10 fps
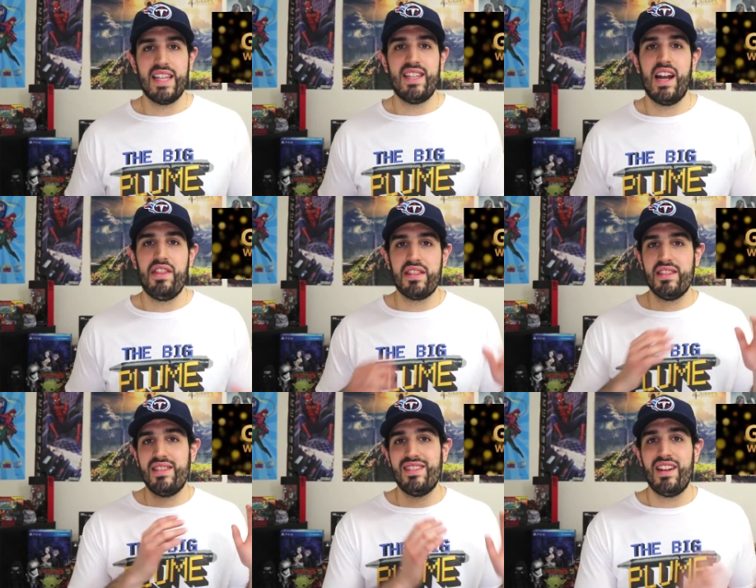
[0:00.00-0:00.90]
I said, I think
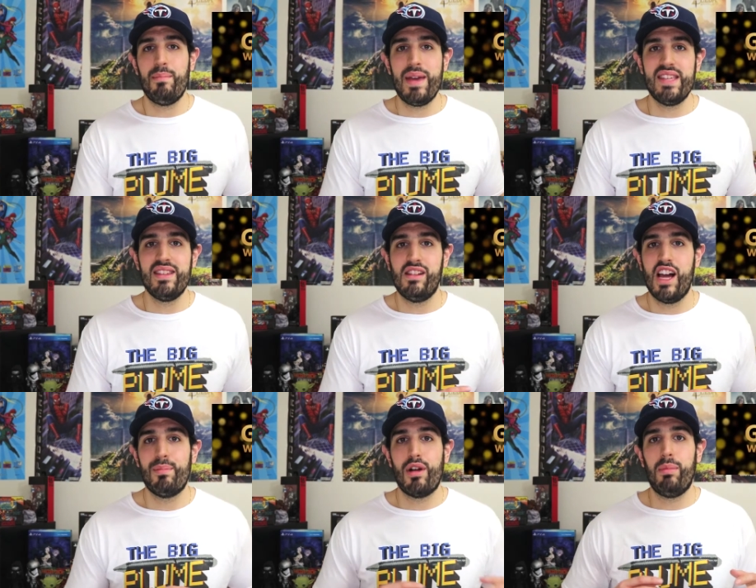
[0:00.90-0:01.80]
this is an amazing
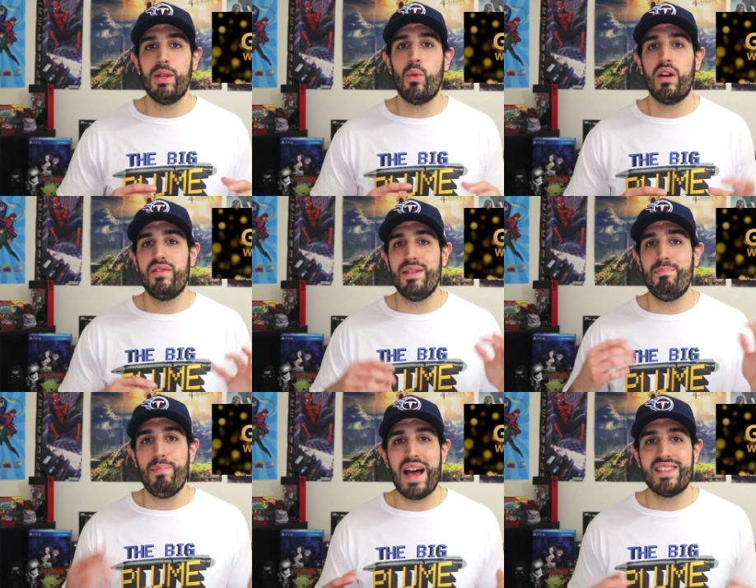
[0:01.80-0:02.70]
lineup, probably one of the
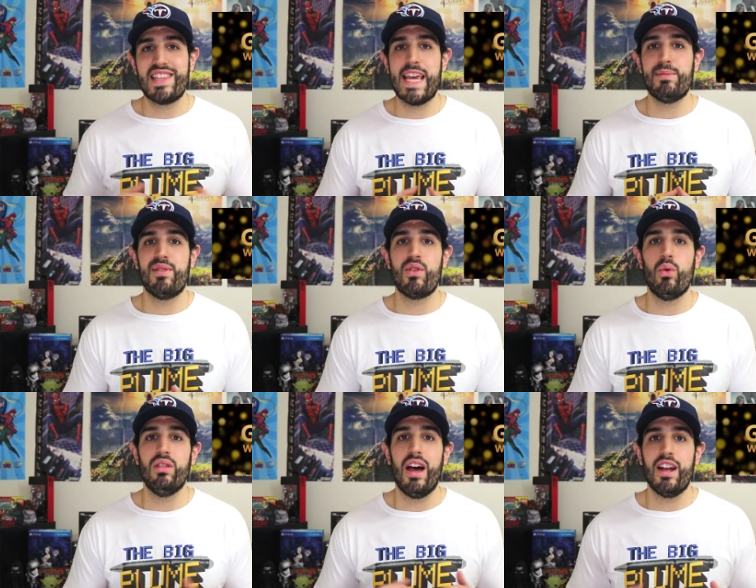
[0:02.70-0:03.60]
best games with
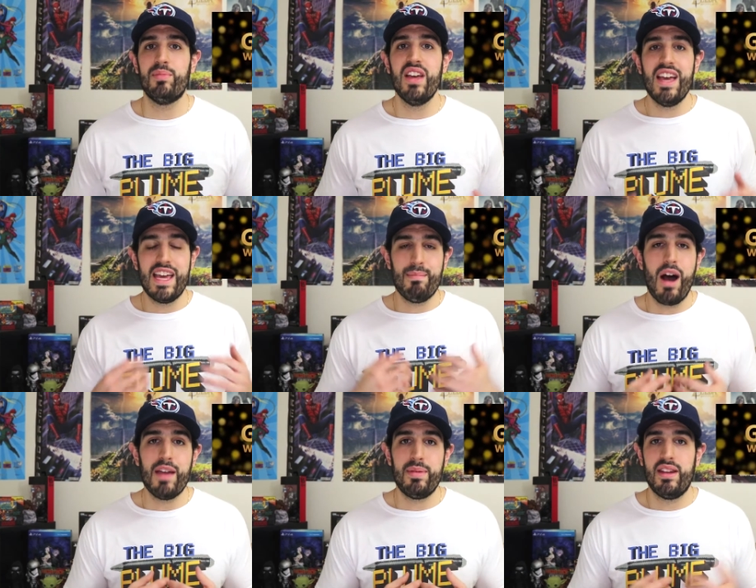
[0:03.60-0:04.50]
gold lineups, in
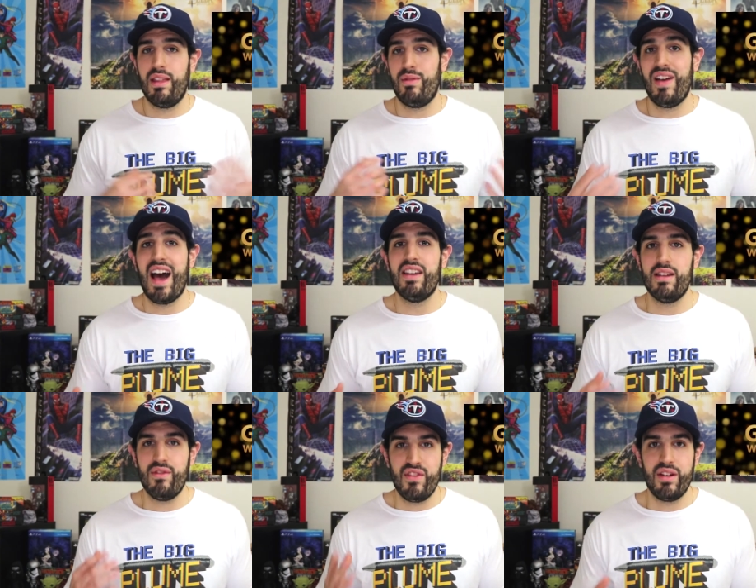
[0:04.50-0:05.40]
my opinion, that we've had
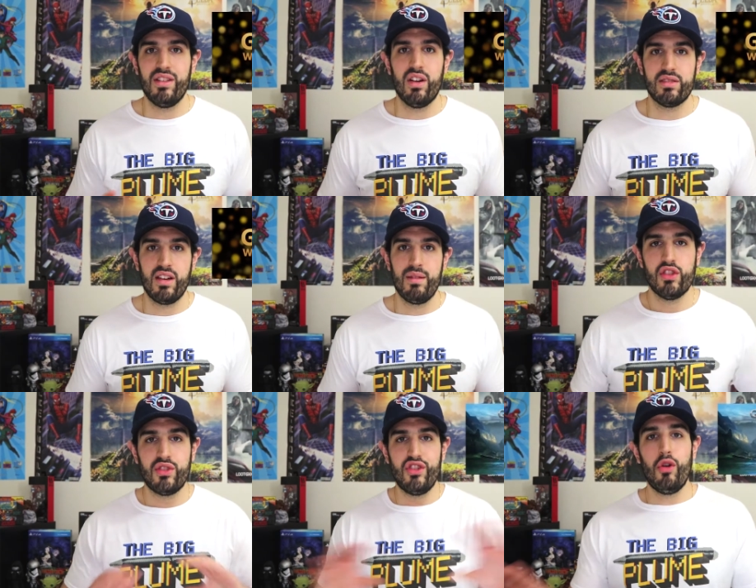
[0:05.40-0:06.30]
in a very long time.
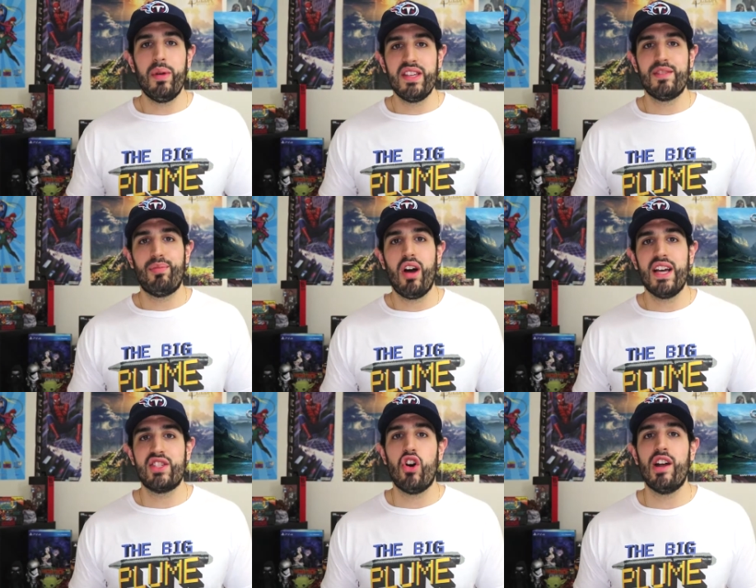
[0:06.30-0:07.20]
So it's nobody's
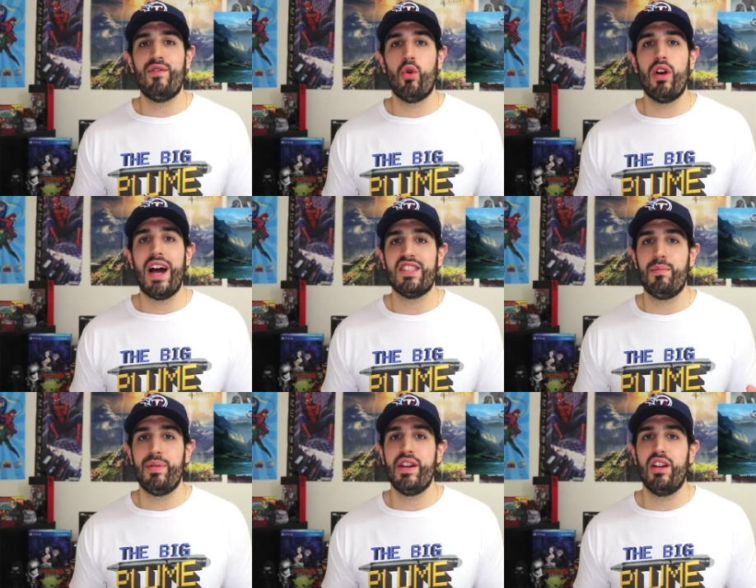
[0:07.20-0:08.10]
surprise, God of War has
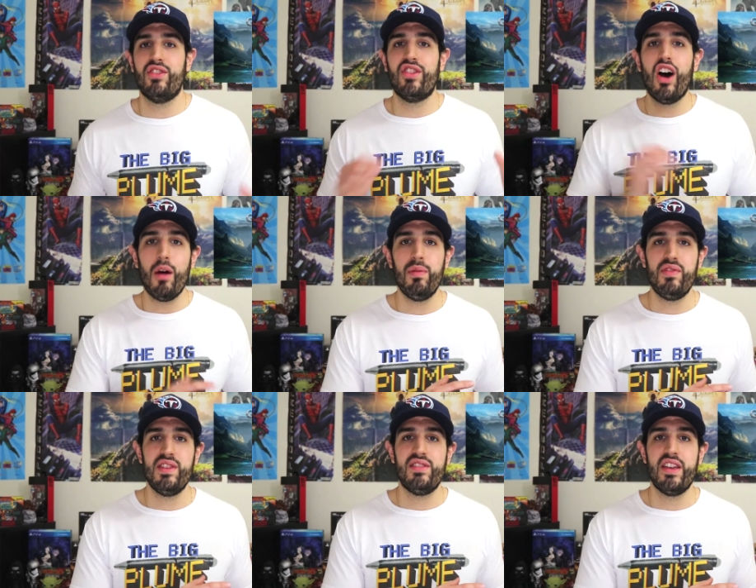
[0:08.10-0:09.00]
appeared on top of
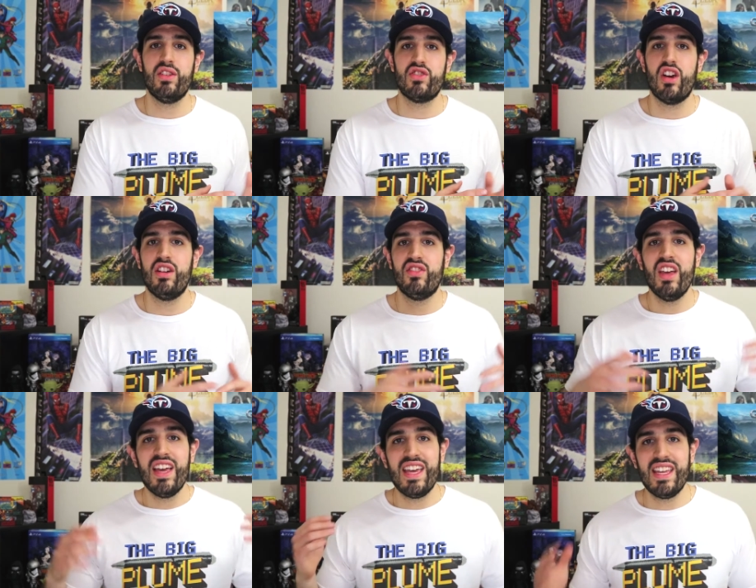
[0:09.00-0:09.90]
the sales charts
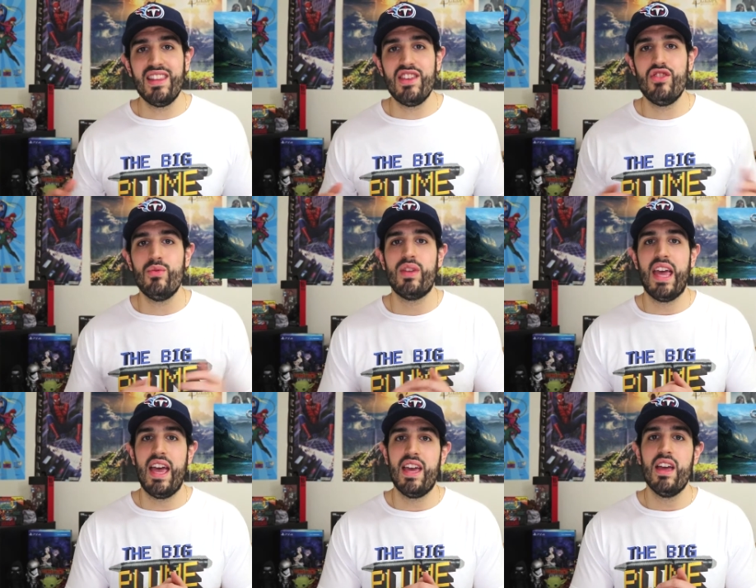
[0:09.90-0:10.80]
in the
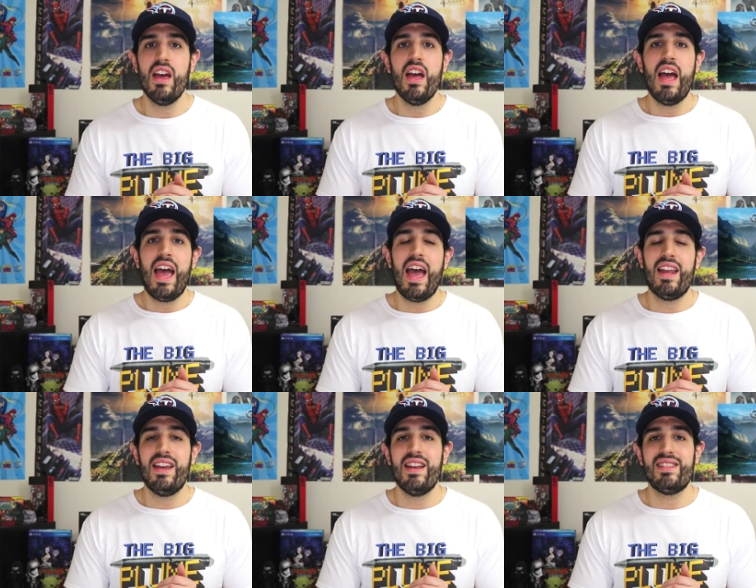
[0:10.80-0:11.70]
UK, and
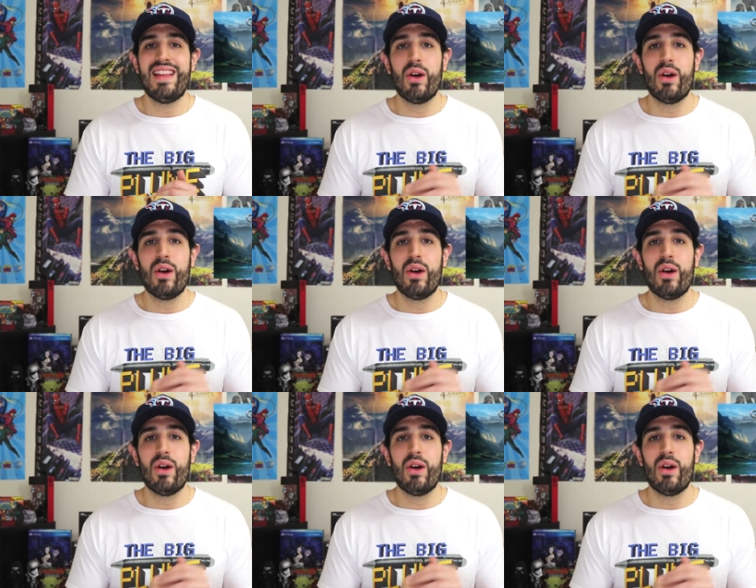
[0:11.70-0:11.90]
it is now